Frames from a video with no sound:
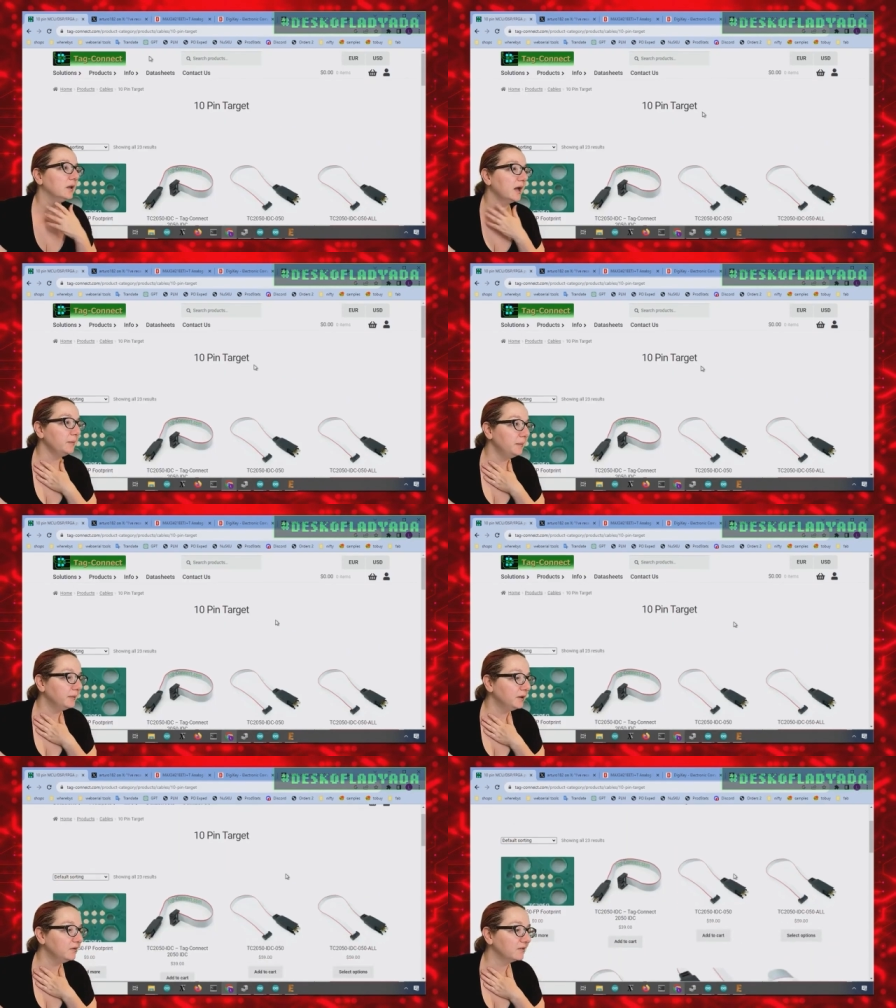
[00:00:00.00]
a lot of
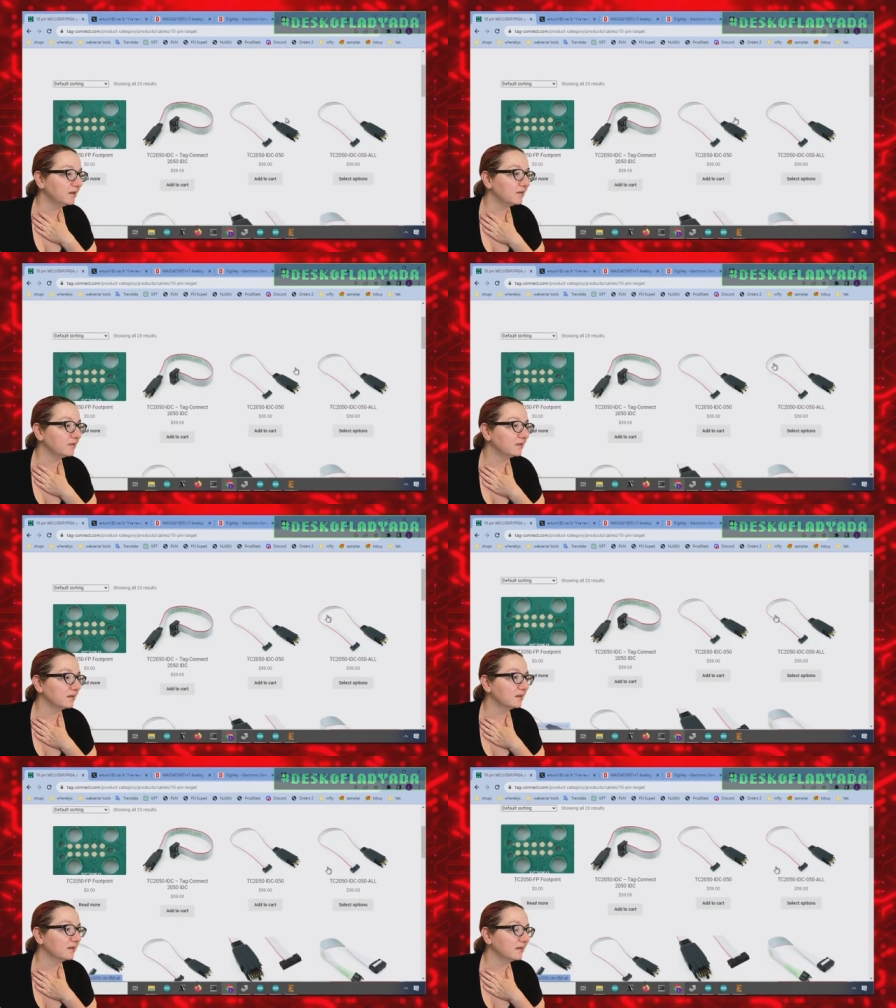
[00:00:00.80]
people use this
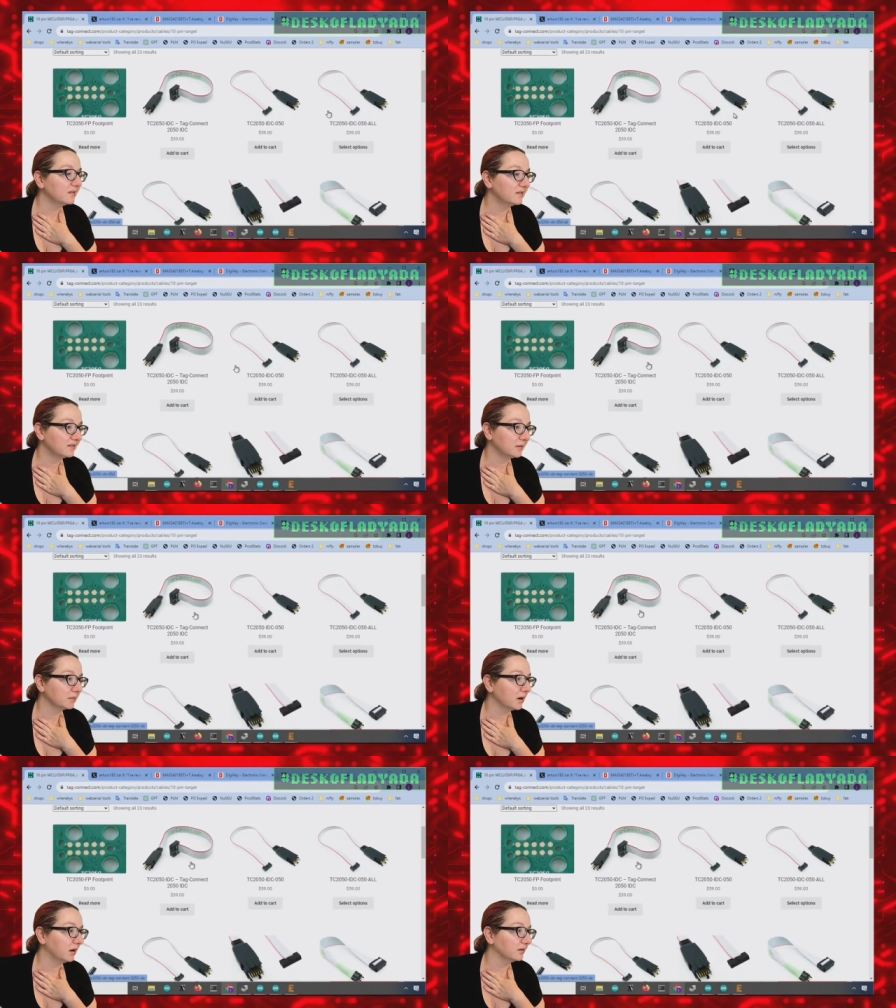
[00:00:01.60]
system
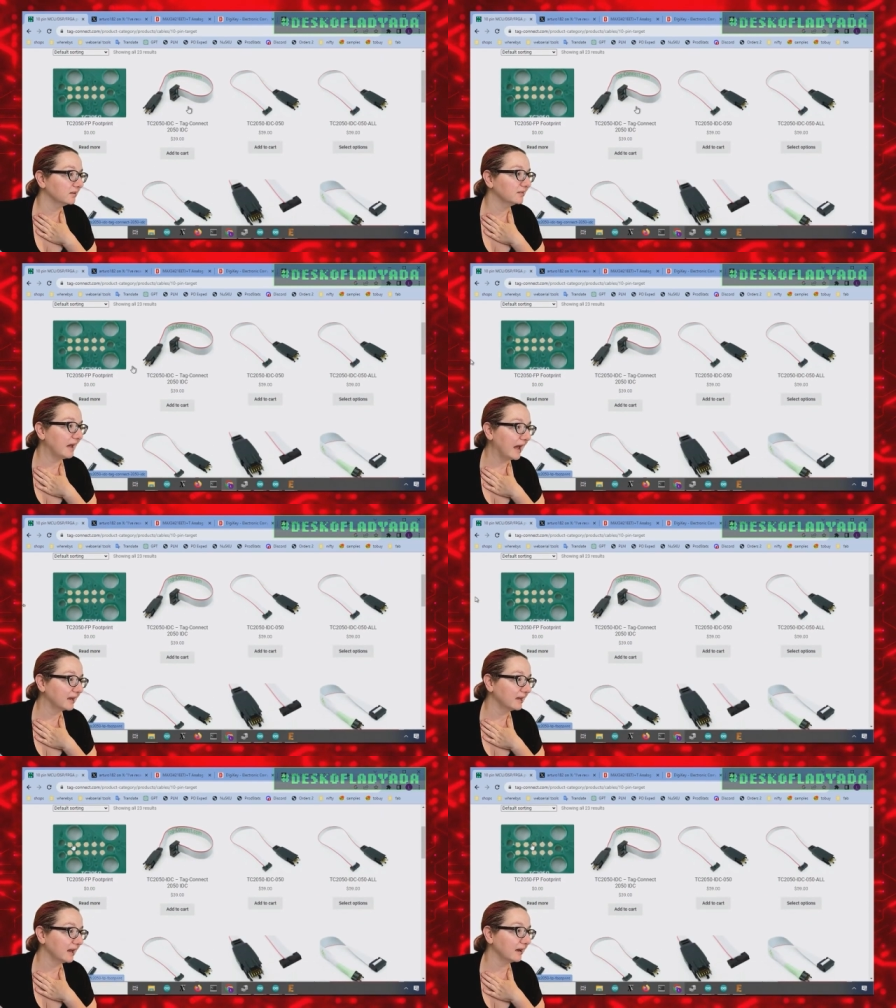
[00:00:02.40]
called
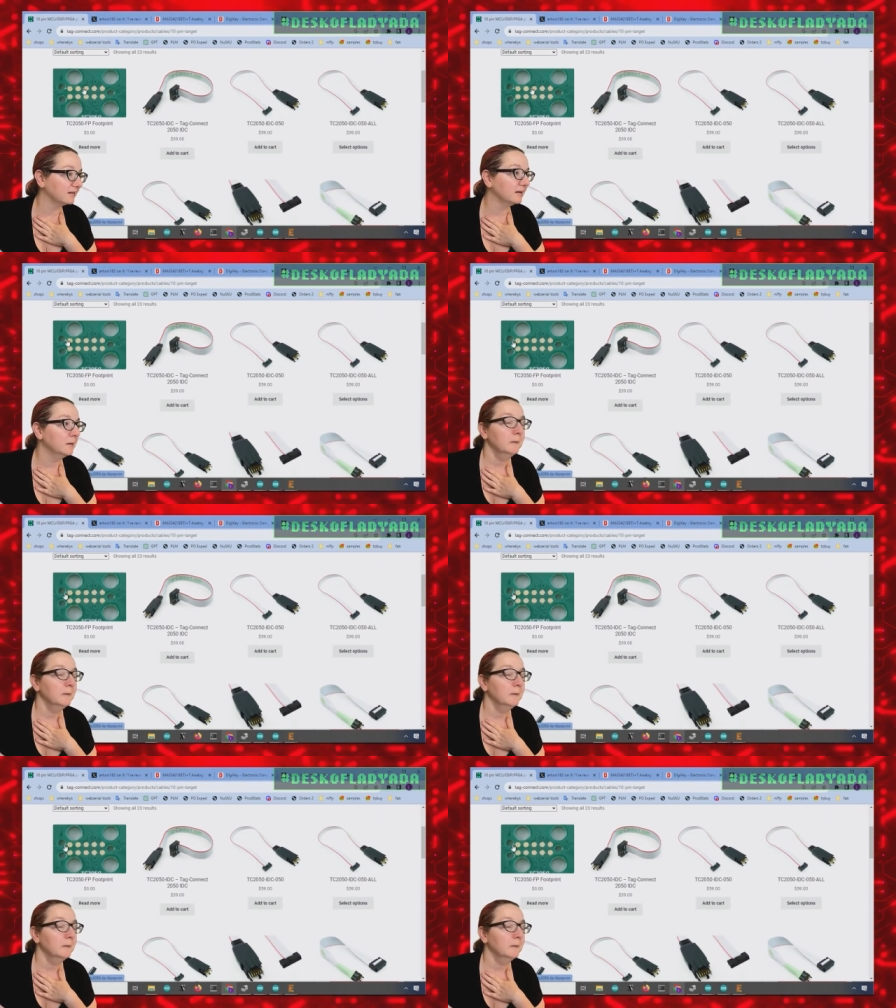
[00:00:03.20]
Tag Connect,